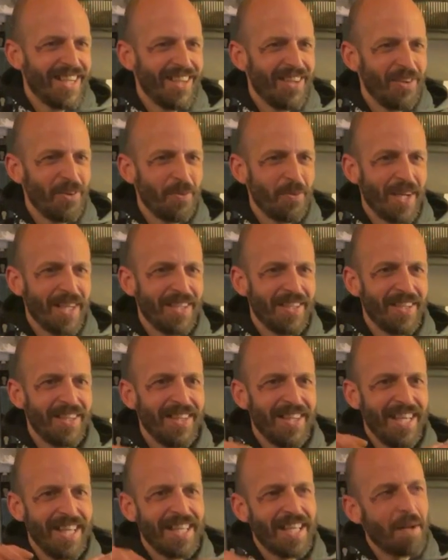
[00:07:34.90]
when
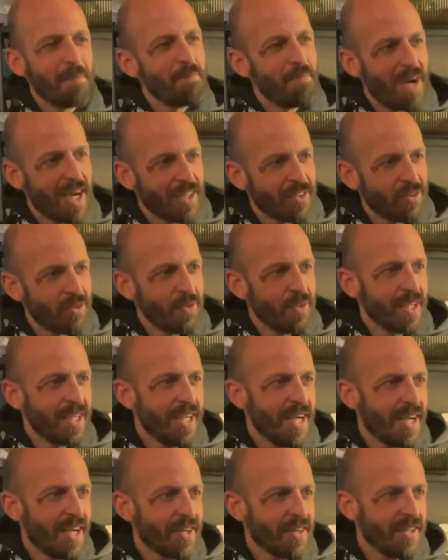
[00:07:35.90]
they came back to the
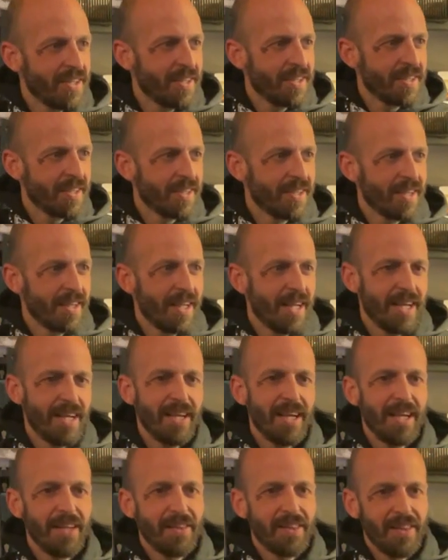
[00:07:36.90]
garden,
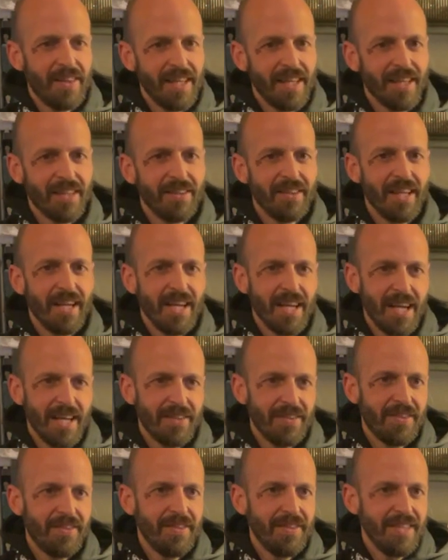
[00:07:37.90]
I think they had
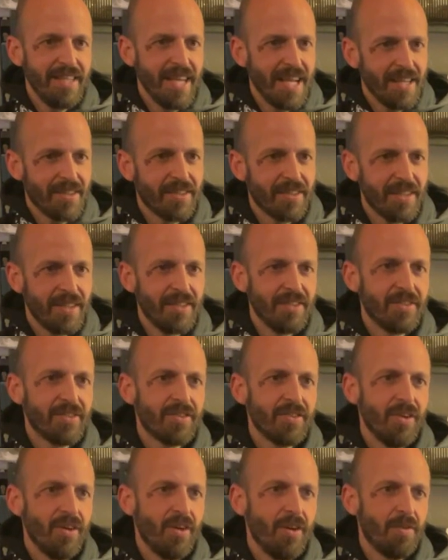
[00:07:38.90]
the essence
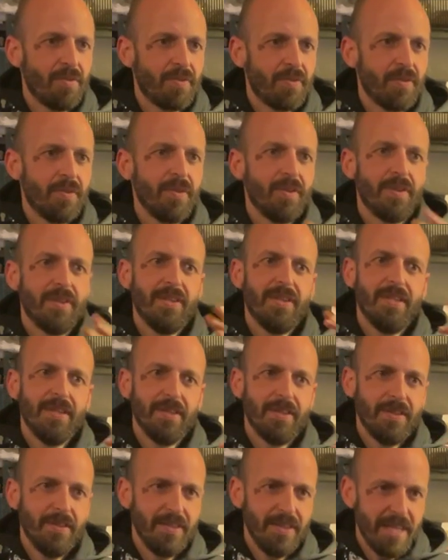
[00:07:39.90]
of the
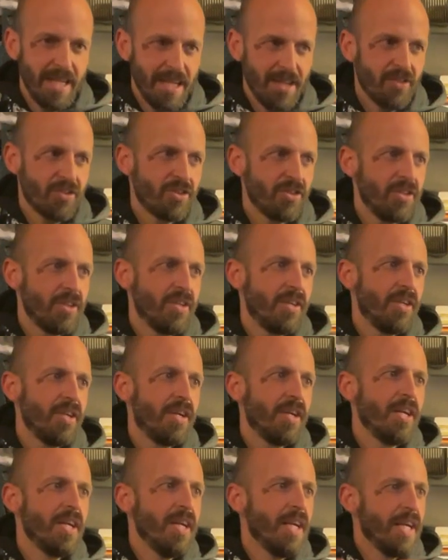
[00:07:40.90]

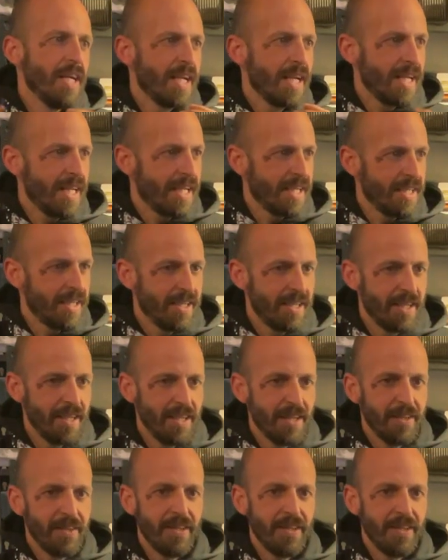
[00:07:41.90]
nature and